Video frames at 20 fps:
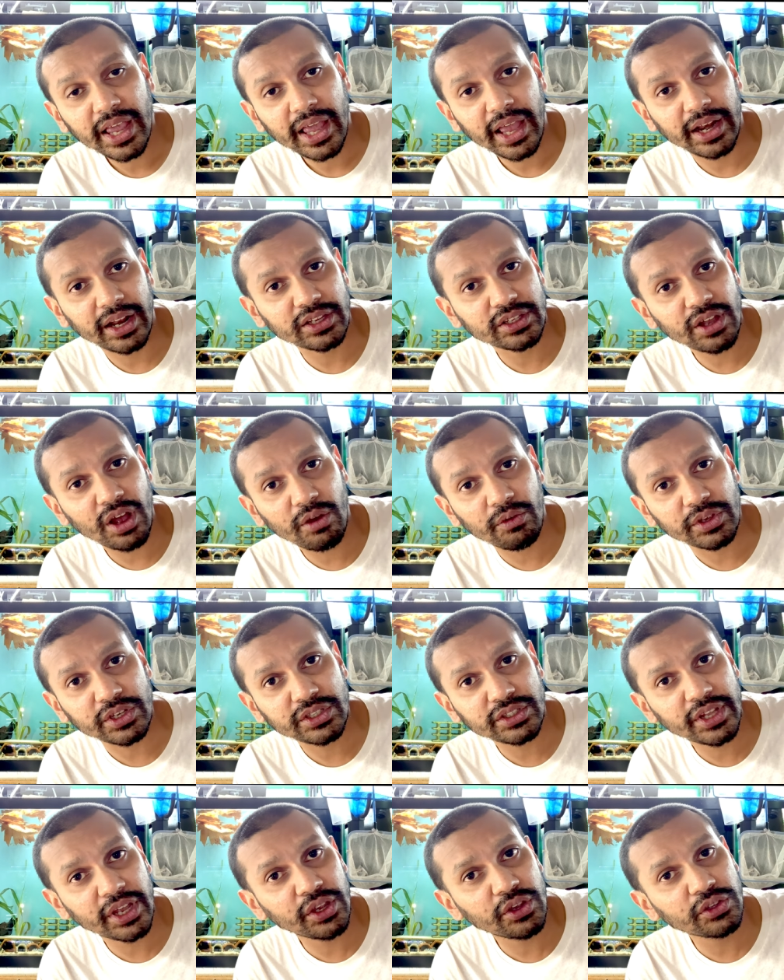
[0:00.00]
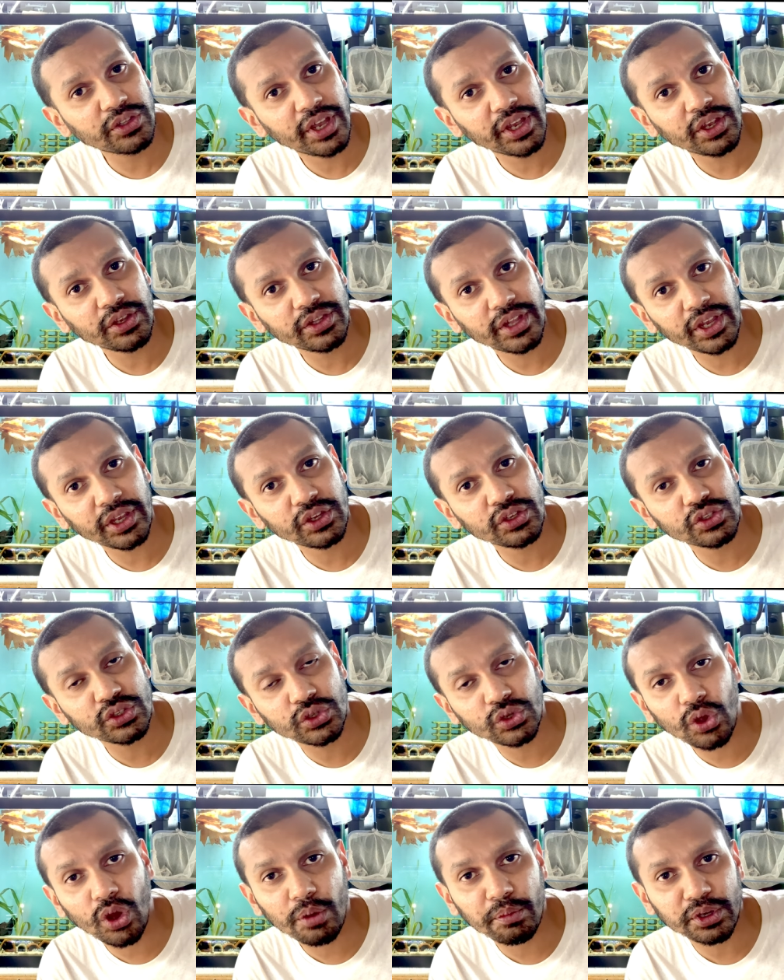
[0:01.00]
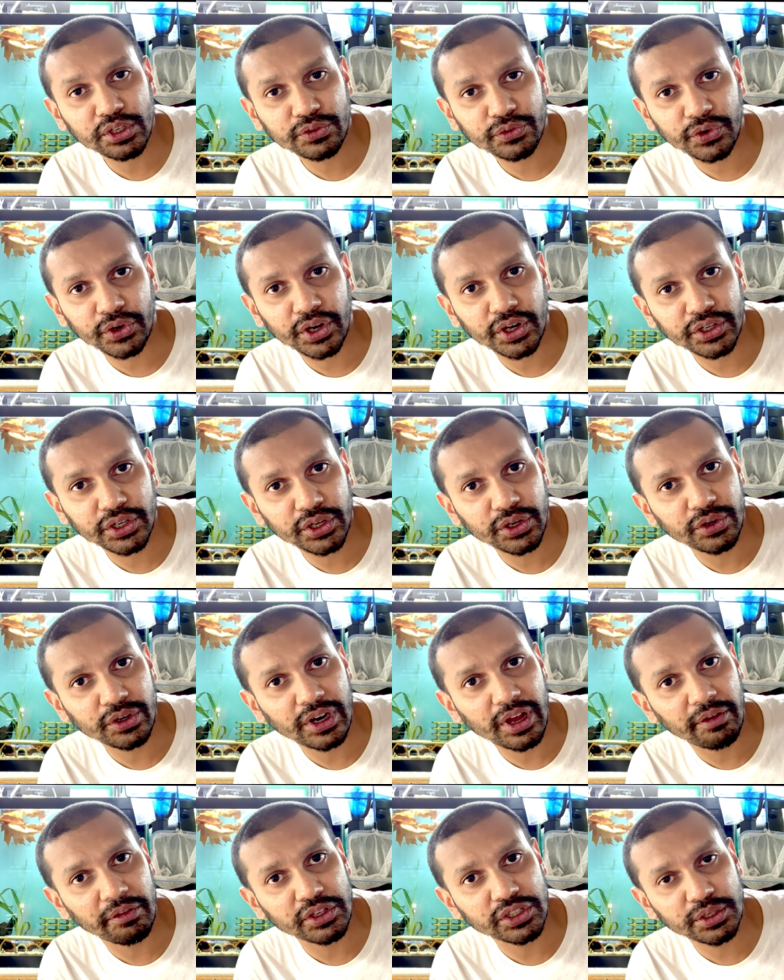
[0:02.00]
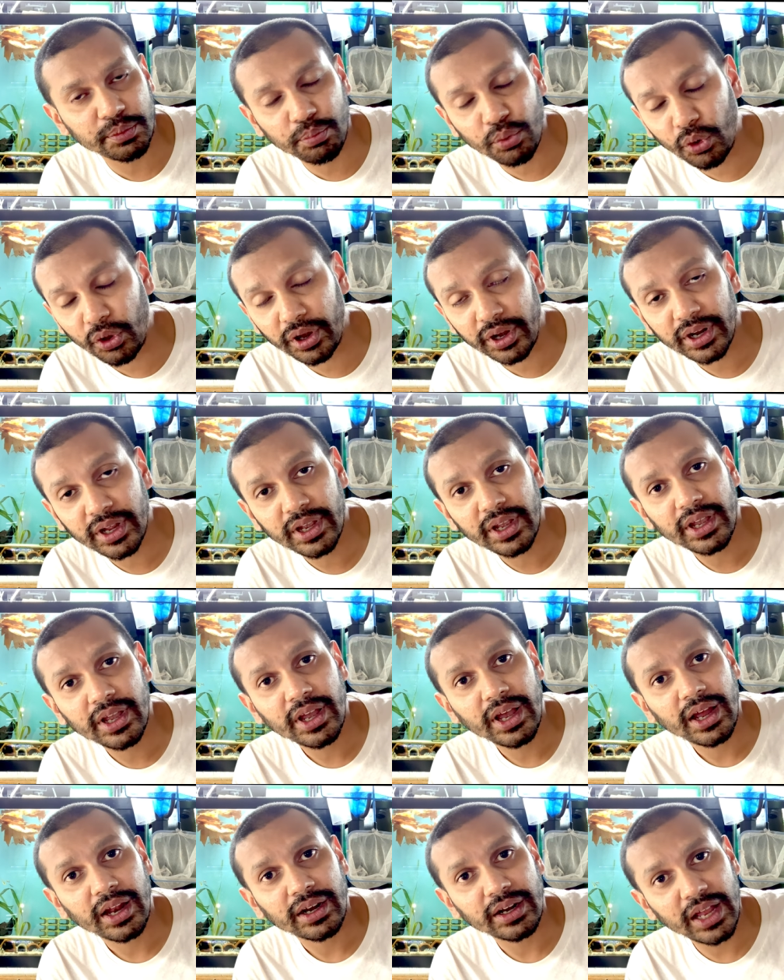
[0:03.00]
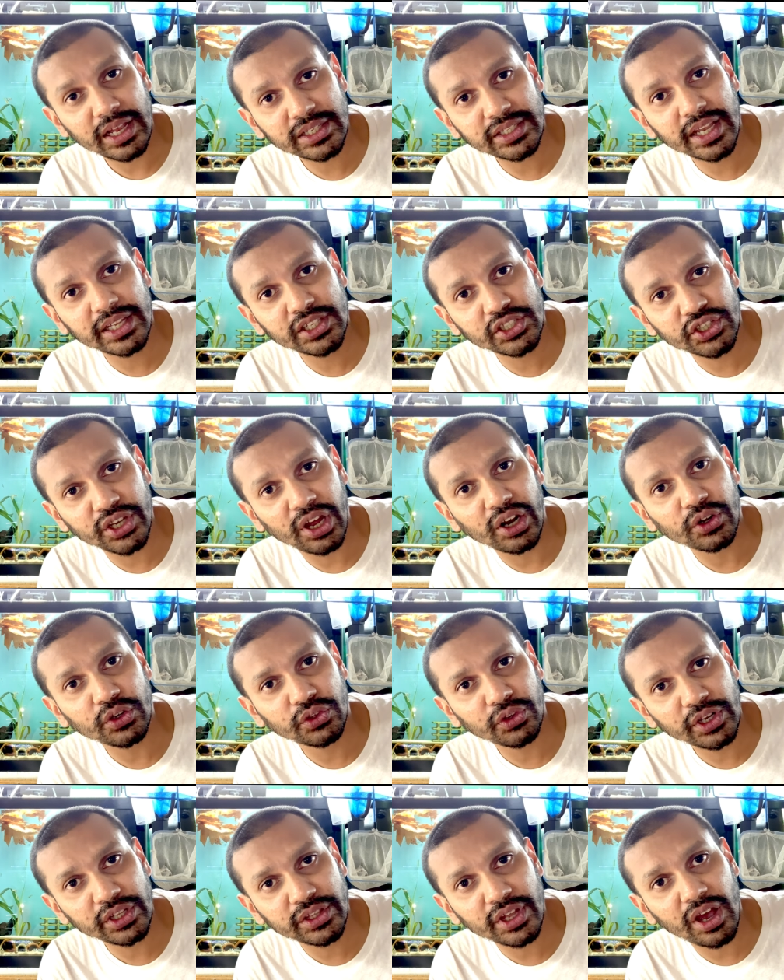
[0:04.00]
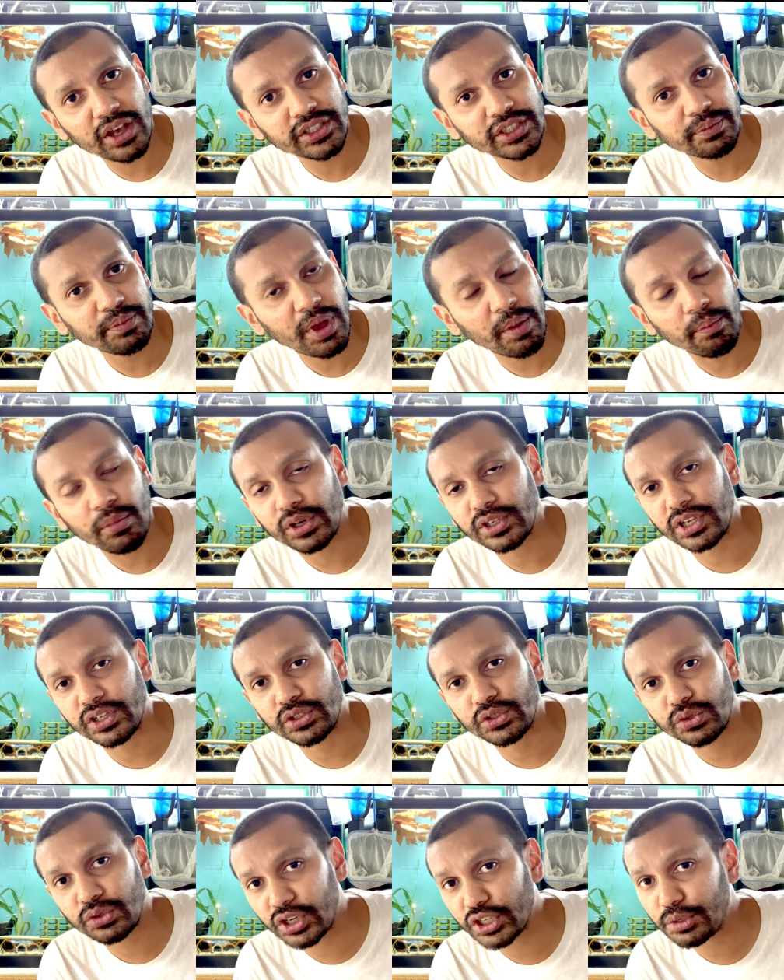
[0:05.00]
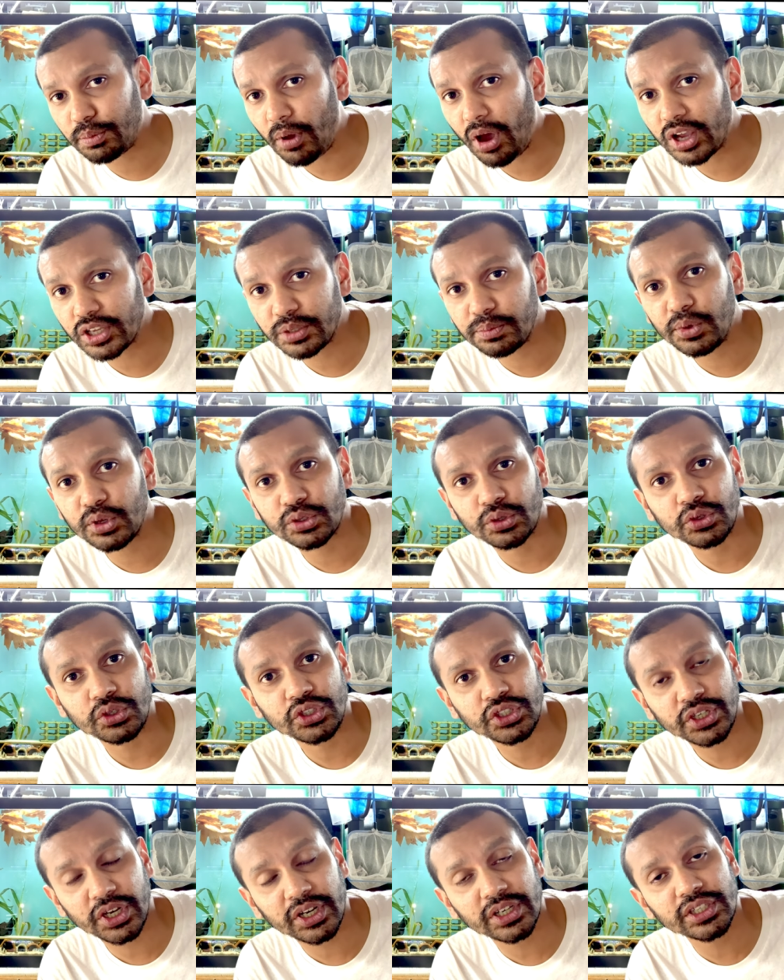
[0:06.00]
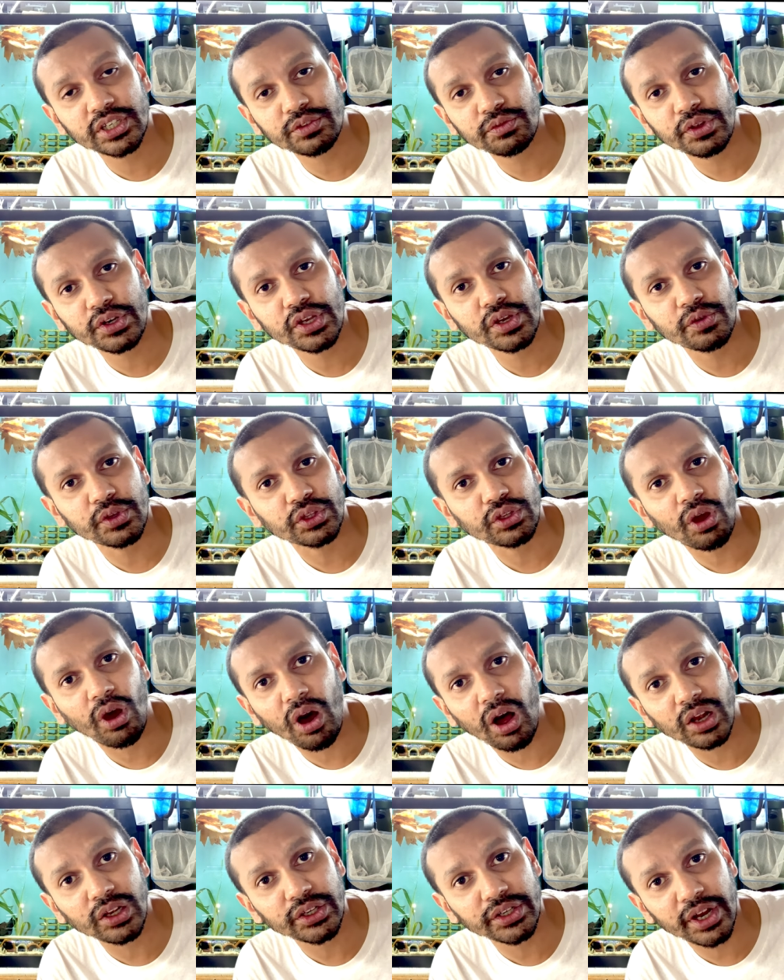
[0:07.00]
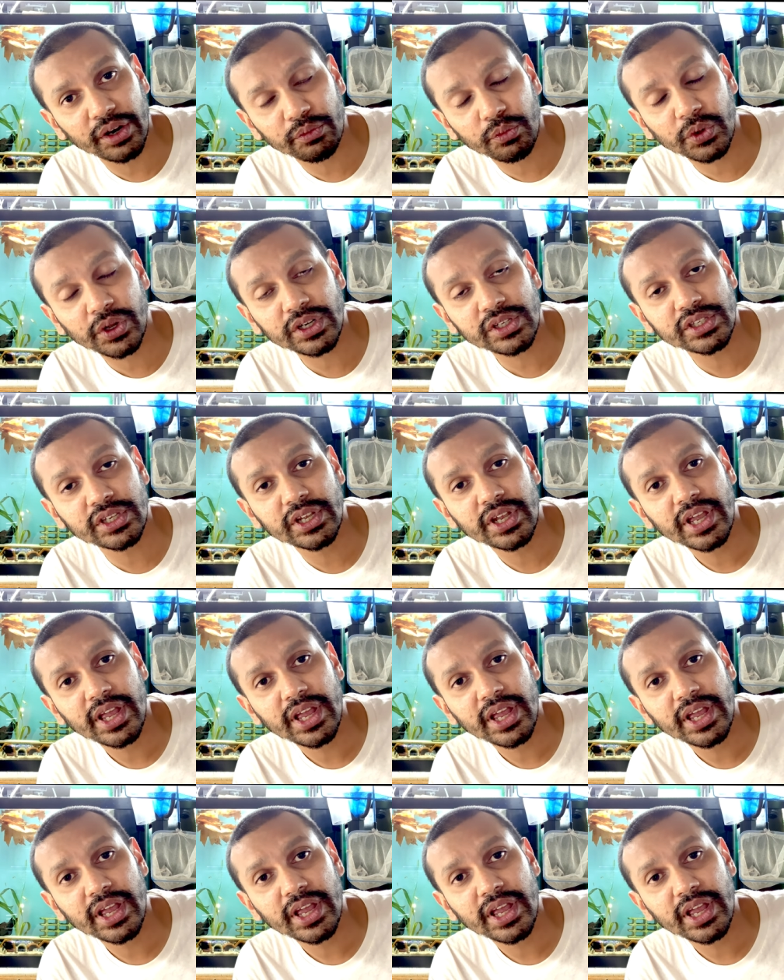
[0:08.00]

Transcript: And as always, thank you, thank you, thank you so much for continued love and support. Let's get the channel to 3,000 members as soon as possible. So share this video with all your networks.